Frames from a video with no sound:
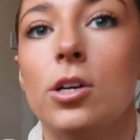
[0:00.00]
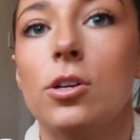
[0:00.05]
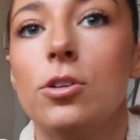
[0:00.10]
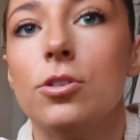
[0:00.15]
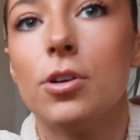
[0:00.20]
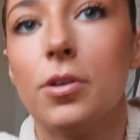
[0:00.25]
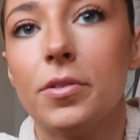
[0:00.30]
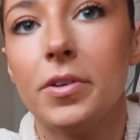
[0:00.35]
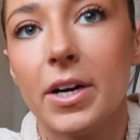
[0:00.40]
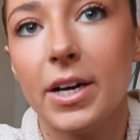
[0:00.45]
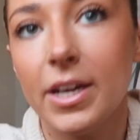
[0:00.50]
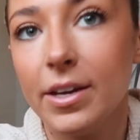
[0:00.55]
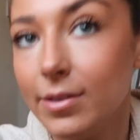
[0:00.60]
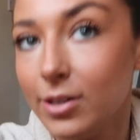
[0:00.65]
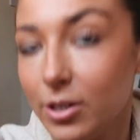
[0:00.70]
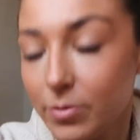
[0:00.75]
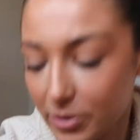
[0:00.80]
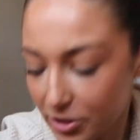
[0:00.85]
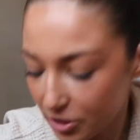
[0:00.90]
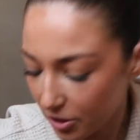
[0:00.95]
Sorry,
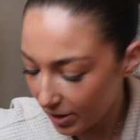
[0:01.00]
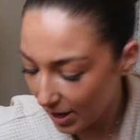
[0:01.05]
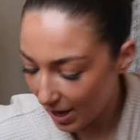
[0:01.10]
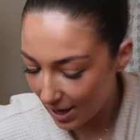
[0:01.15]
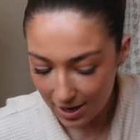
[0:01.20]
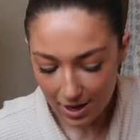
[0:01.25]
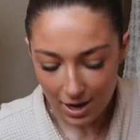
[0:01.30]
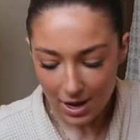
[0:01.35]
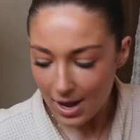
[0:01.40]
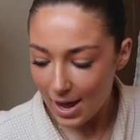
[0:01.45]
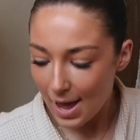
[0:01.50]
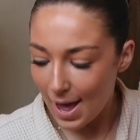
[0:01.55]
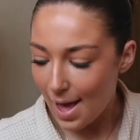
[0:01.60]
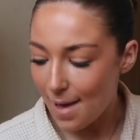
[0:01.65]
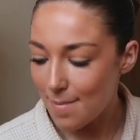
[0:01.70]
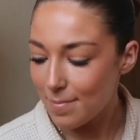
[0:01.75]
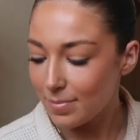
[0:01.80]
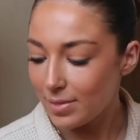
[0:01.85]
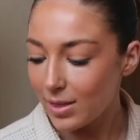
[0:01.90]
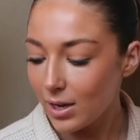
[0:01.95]
you were dying.
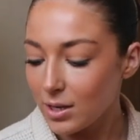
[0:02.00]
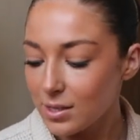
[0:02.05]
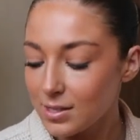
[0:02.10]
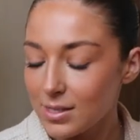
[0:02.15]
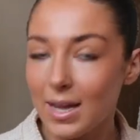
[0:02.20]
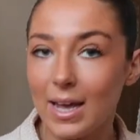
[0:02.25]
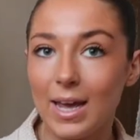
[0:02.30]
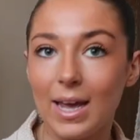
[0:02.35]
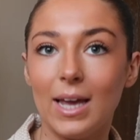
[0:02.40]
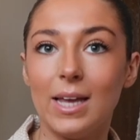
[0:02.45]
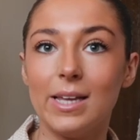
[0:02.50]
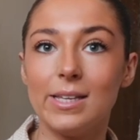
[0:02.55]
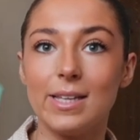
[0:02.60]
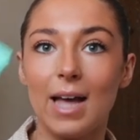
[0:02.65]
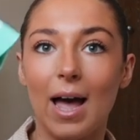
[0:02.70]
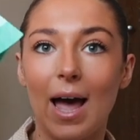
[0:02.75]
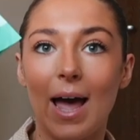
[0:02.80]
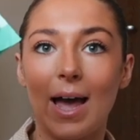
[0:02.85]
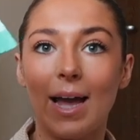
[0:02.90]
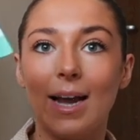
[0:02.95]
This is
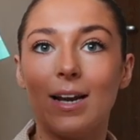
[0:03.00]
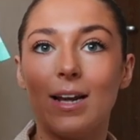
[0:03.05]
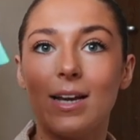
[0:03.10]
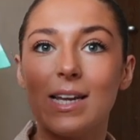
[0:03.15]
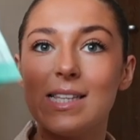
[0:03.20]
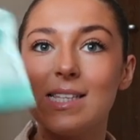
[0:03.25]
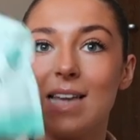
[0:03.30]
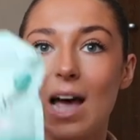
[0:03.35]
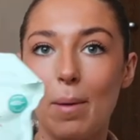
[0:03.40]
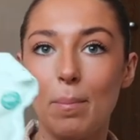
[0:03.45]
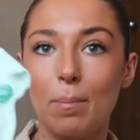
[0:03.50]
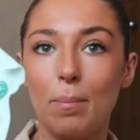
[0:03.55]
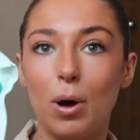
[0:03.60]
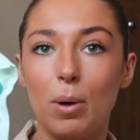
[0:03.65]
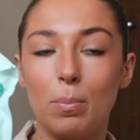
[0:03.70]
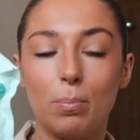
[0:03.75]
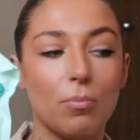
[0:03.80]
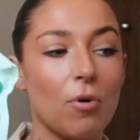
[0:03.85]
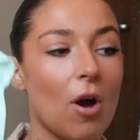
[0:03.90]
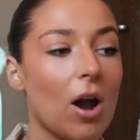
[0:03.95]
a like
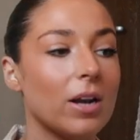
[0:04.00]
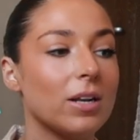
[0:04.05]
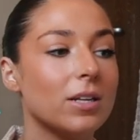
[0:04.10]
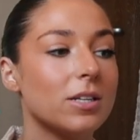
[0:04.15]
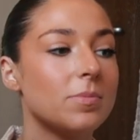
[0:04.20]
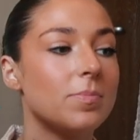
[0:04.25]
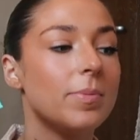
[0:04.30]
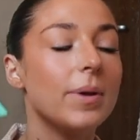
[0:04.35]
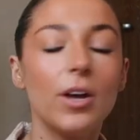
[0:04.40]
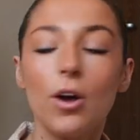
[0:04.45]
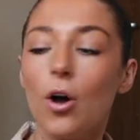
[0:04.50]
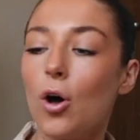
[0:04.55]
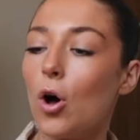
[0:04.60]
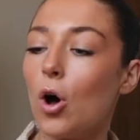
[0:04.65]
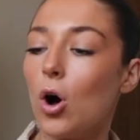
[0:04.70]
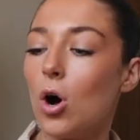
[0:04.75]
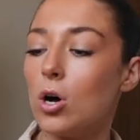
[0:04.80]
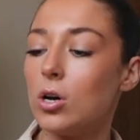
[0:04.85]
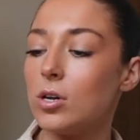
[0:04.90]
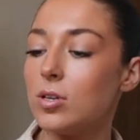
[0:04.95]
tampon brand,
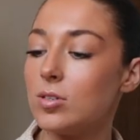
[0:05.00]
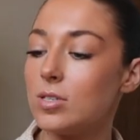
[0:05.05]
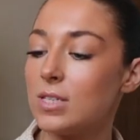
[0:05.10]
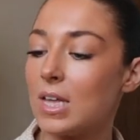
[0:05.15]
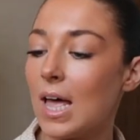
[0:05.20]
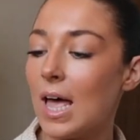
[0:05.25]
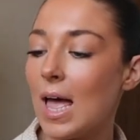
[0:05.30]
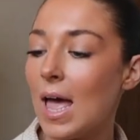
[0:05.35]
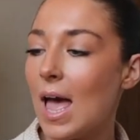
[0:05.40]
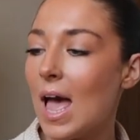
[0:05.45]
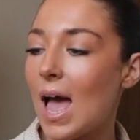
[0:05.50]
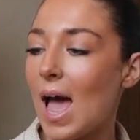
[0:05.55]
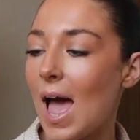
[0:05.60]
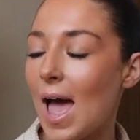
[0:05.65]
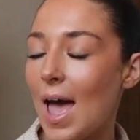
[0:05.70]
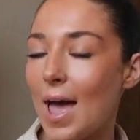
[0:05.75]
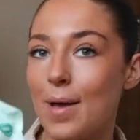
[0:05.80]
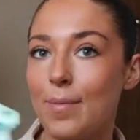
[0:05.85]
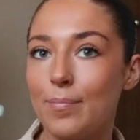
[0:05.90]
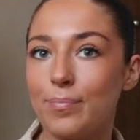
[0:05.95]
because
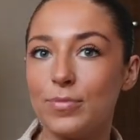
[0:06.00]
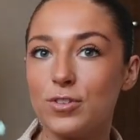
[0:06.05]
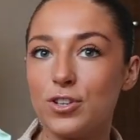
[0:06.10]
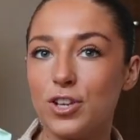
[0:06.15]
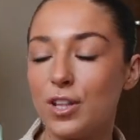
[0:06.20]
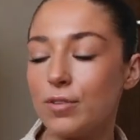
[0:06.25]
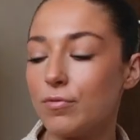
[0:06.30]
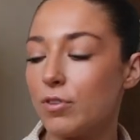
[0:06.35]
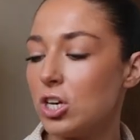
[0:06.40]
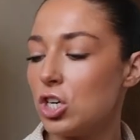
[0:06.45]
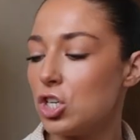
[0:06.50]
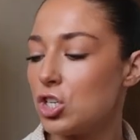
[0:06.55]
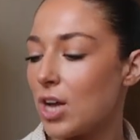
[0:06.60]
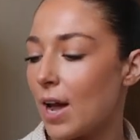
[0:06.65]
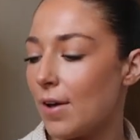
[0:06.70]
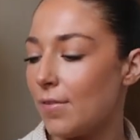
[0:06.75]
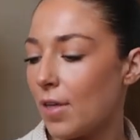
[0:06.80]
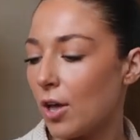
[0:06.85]
so they reached out.